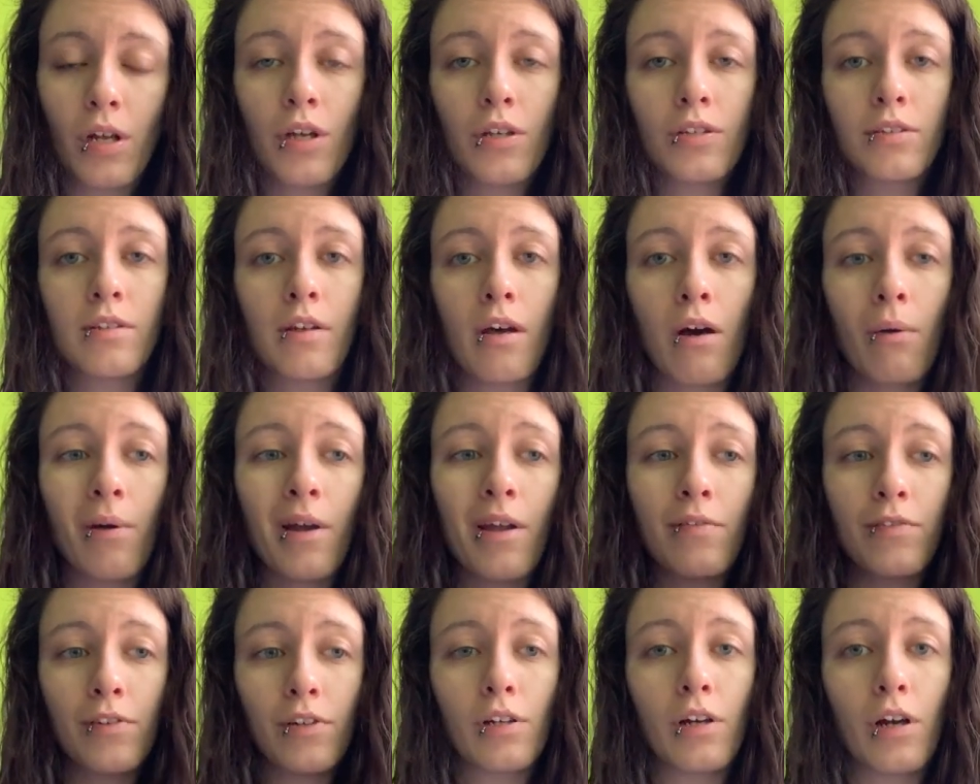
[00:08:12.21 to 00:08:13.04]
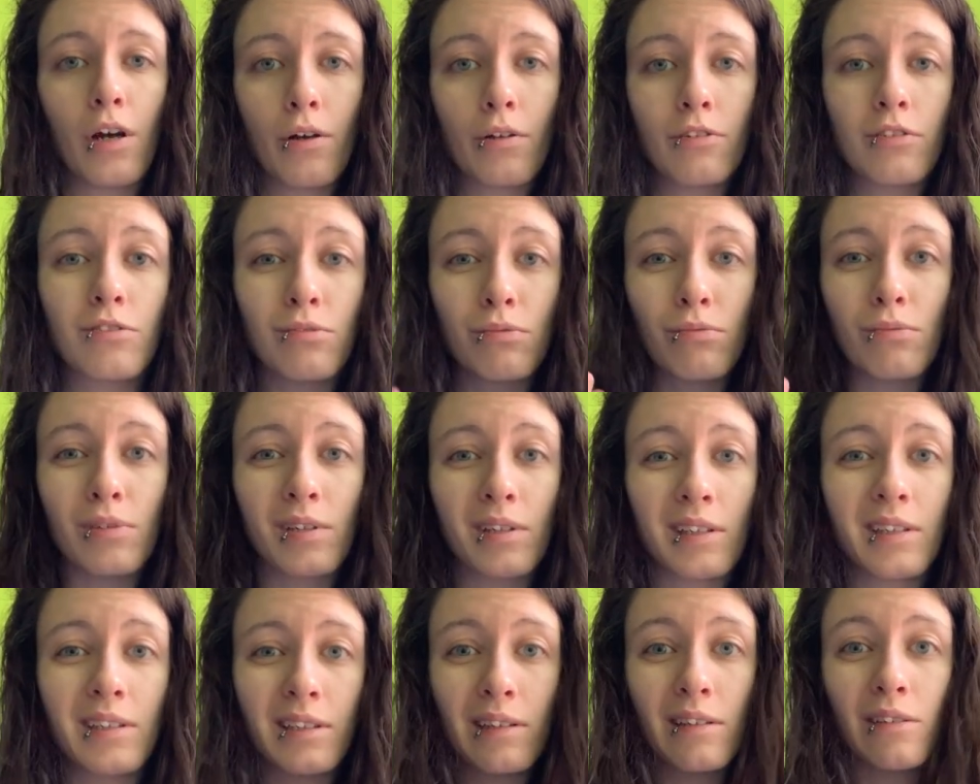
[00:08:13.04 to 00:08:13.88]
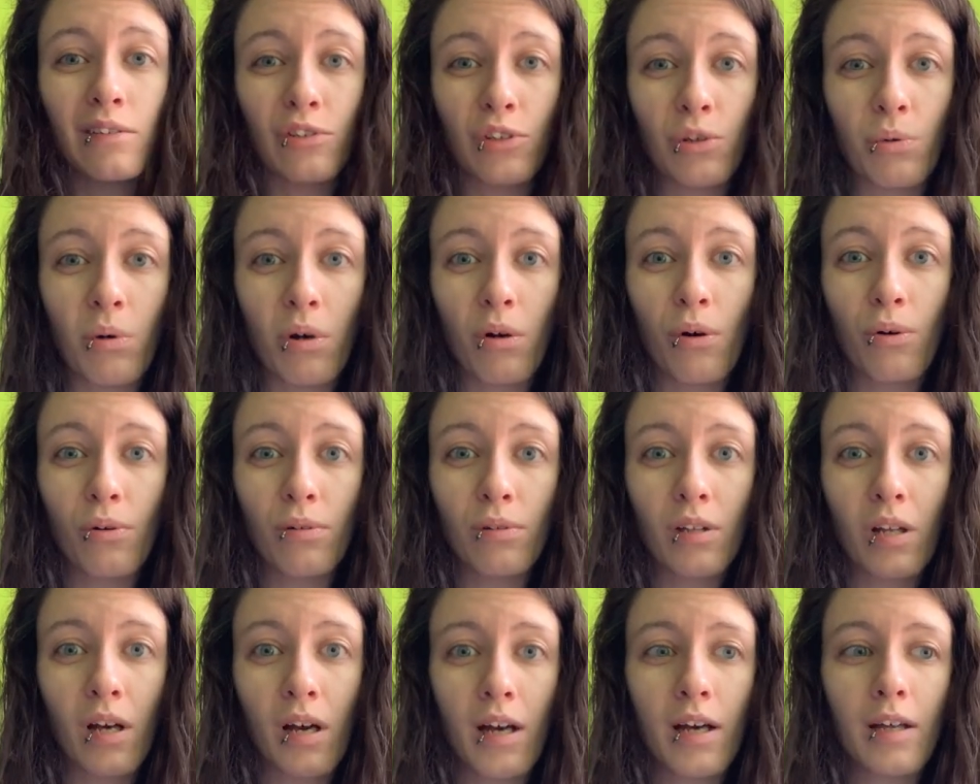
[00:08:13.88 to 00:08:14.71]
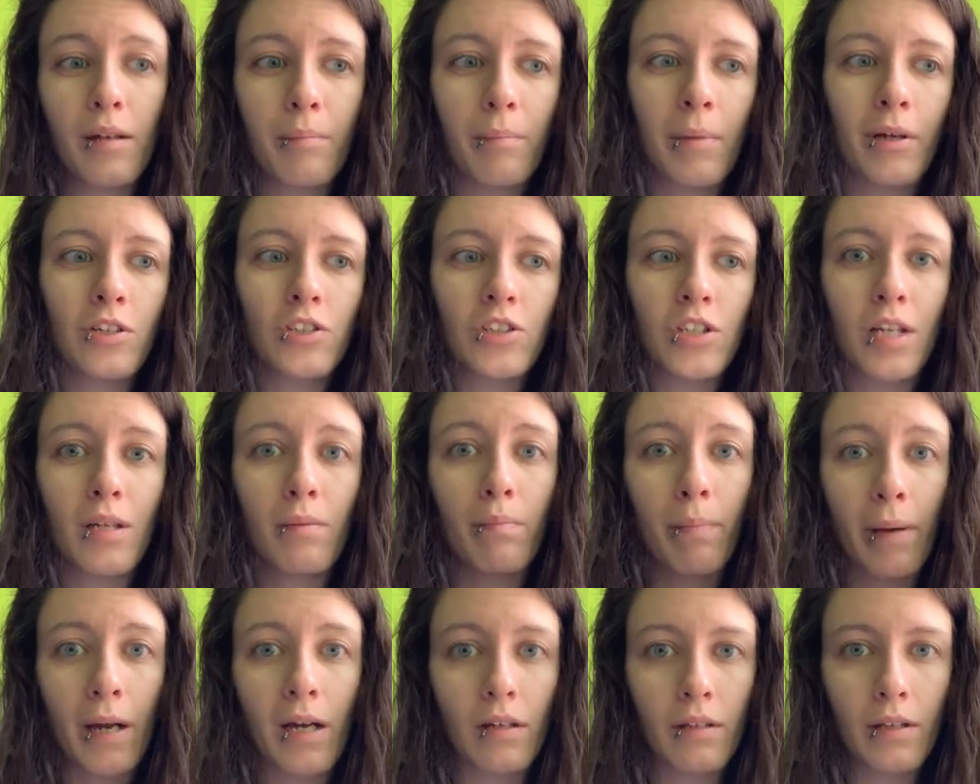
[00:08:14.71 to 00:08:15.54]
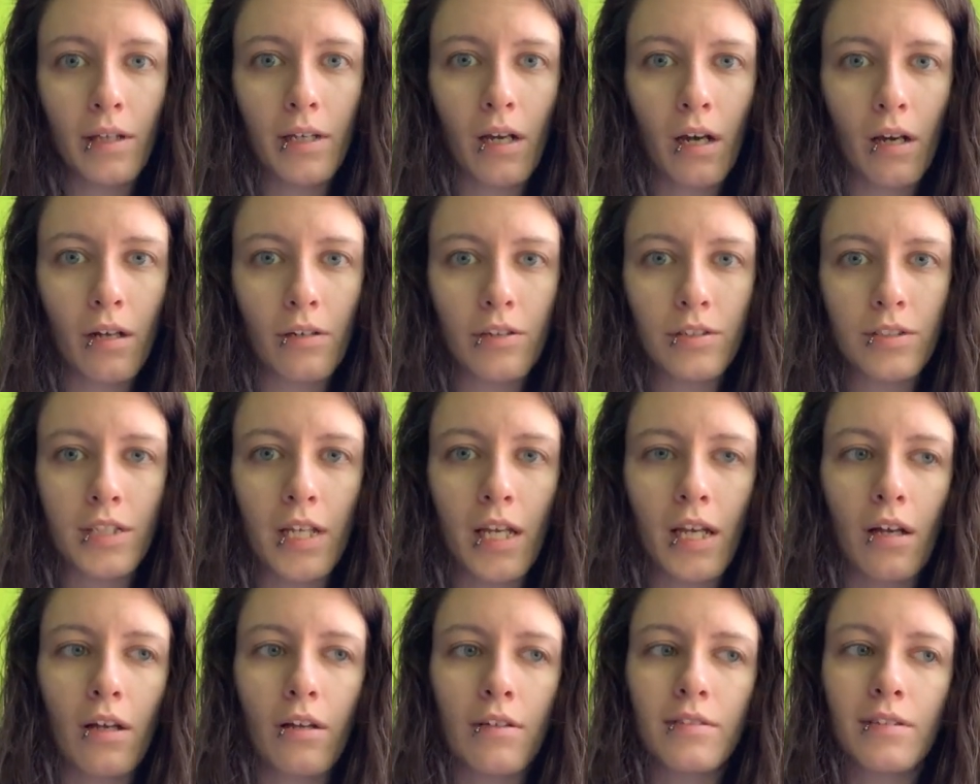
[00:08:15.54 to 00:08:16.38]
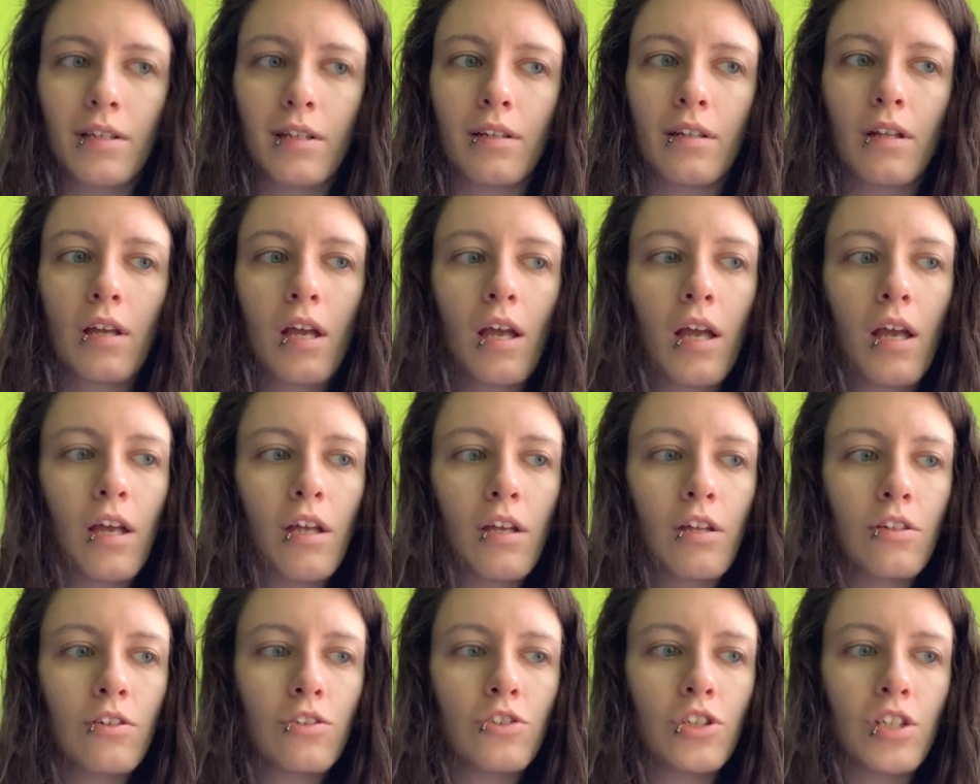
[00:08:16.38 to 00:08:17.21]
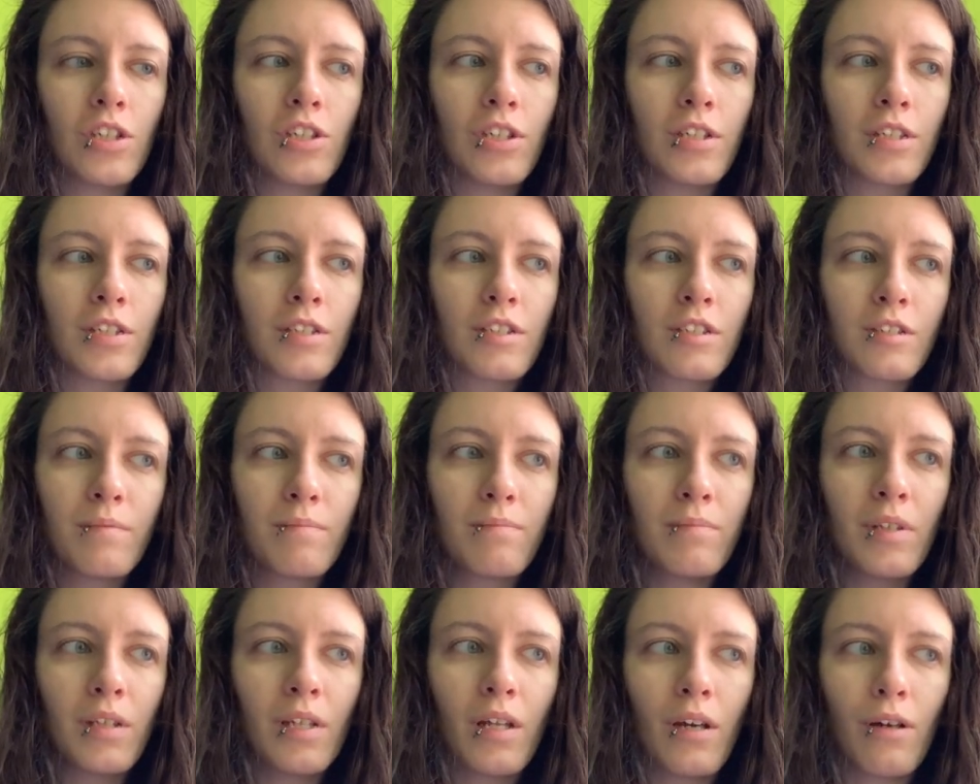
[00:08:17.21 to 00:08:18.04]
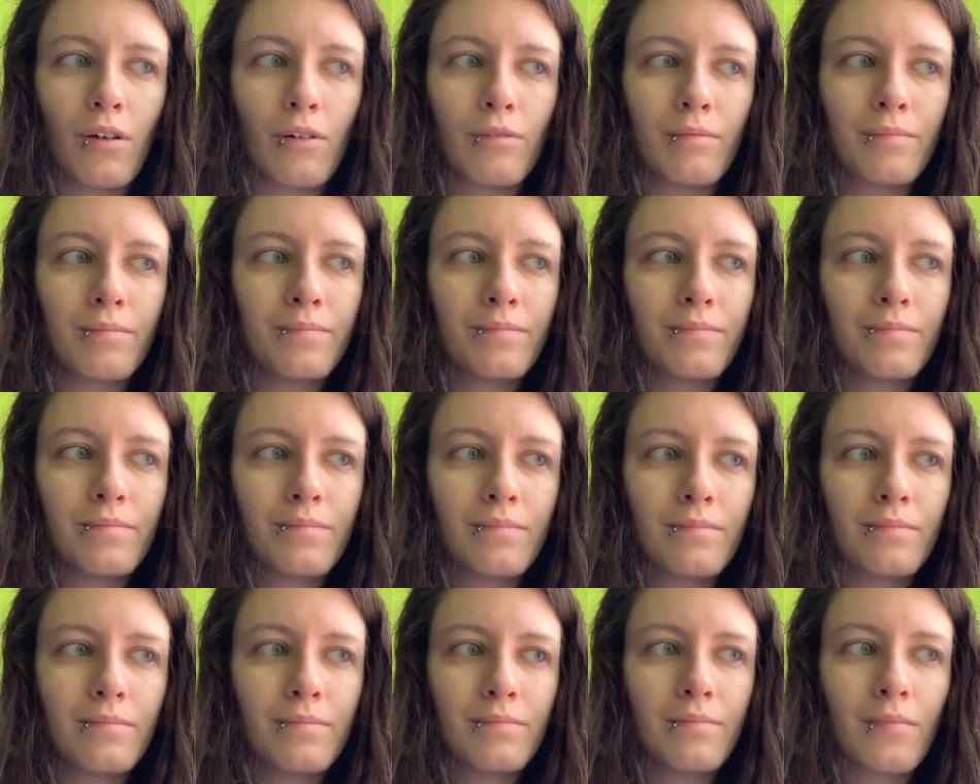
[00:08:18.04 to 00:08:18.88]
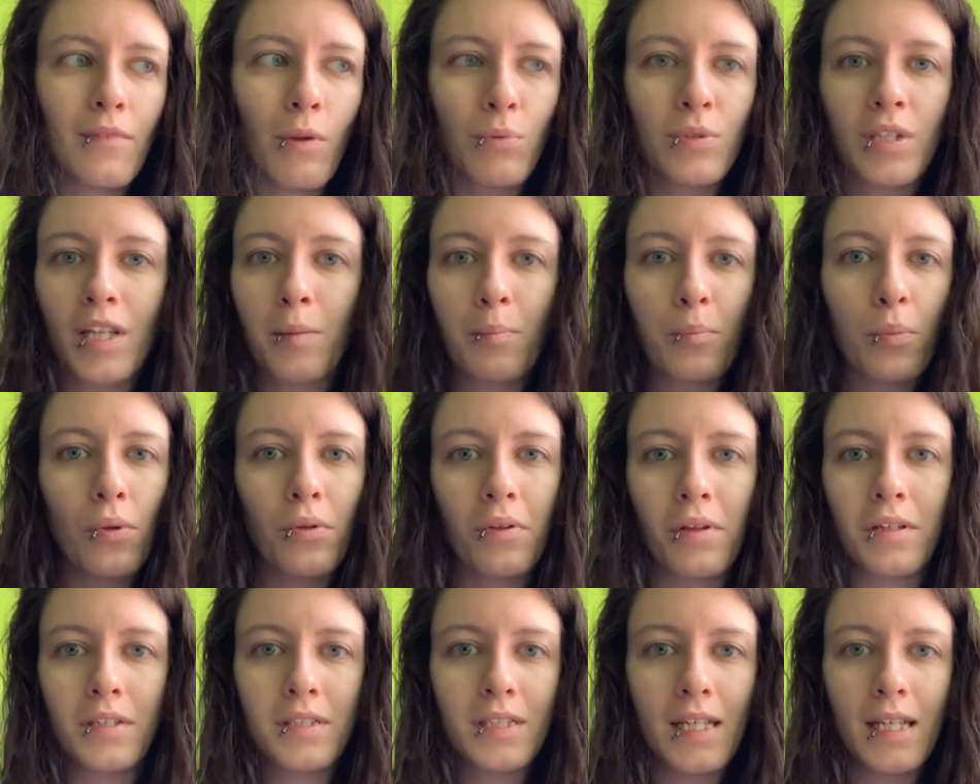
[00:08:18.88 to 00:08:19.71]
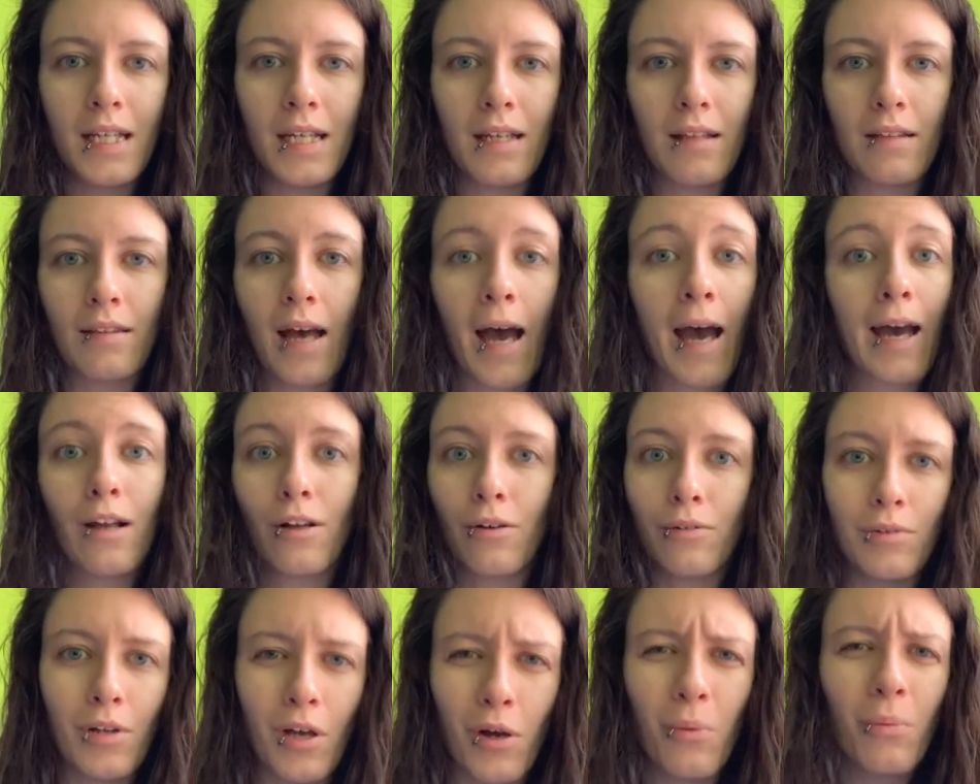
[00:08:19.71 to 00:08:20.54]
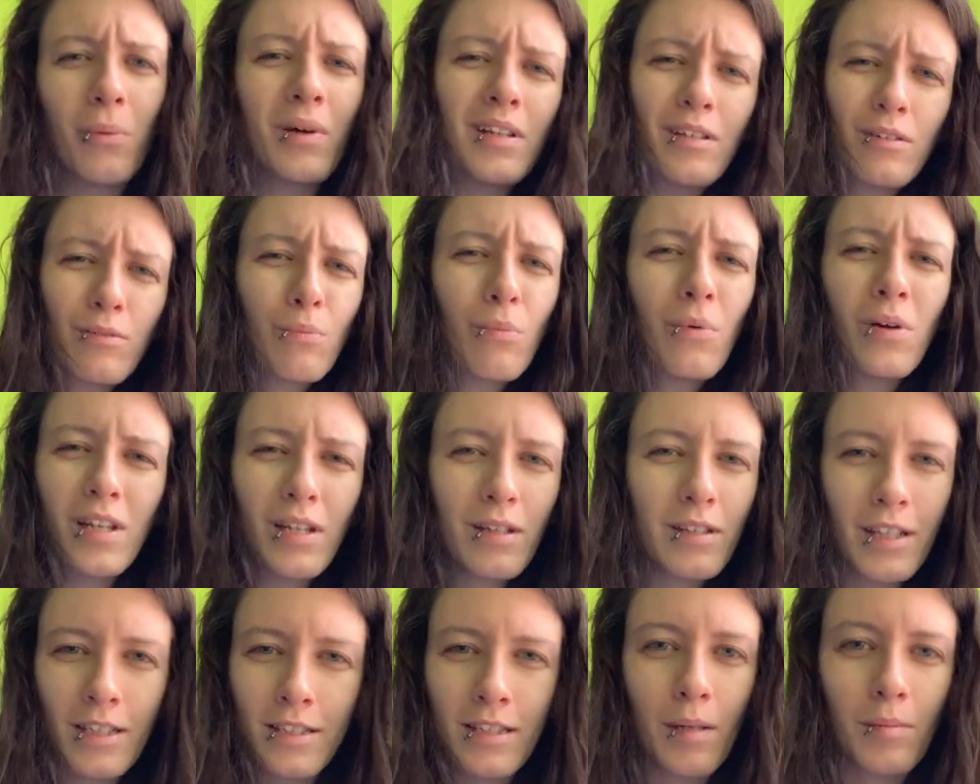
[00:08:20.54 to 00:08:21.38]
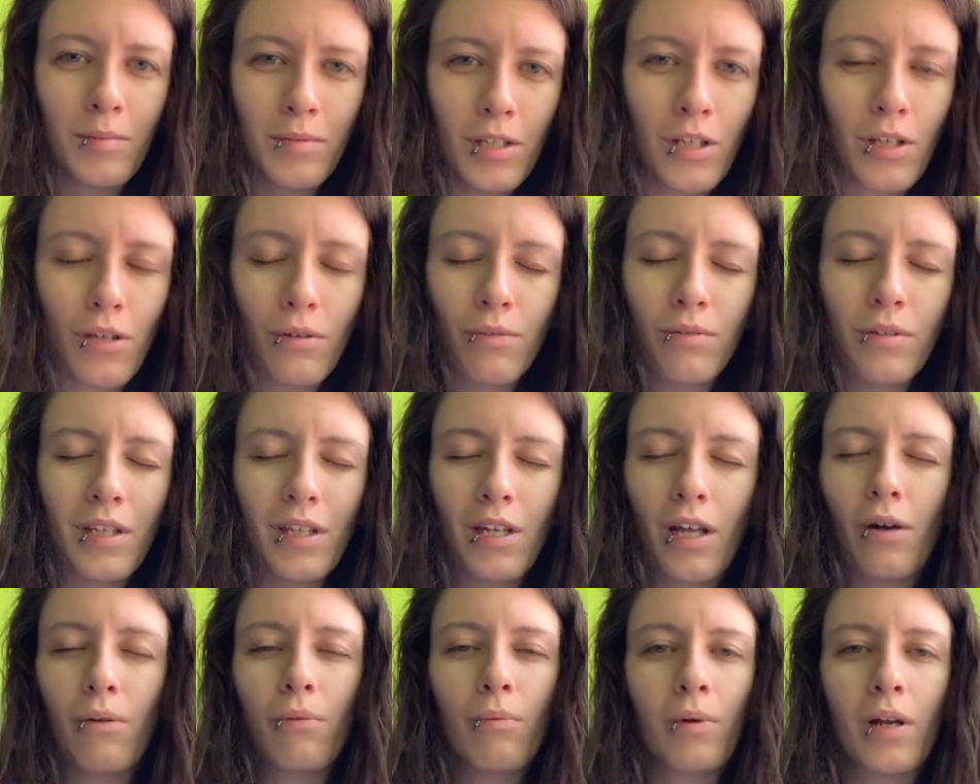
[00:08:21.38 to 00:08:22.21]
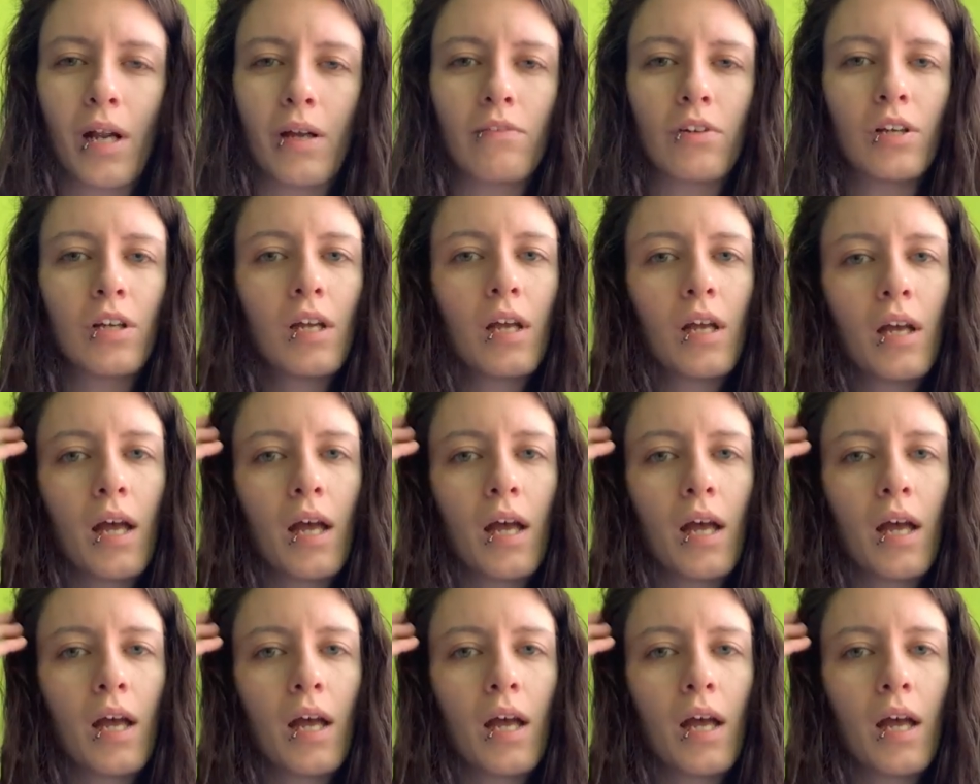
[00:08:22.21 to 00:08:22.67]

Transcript: So if your host really didn't do a whole lot, but she barely got her sales and she just, it was like pulling teeth, I don't know, but it's up to you, whatever.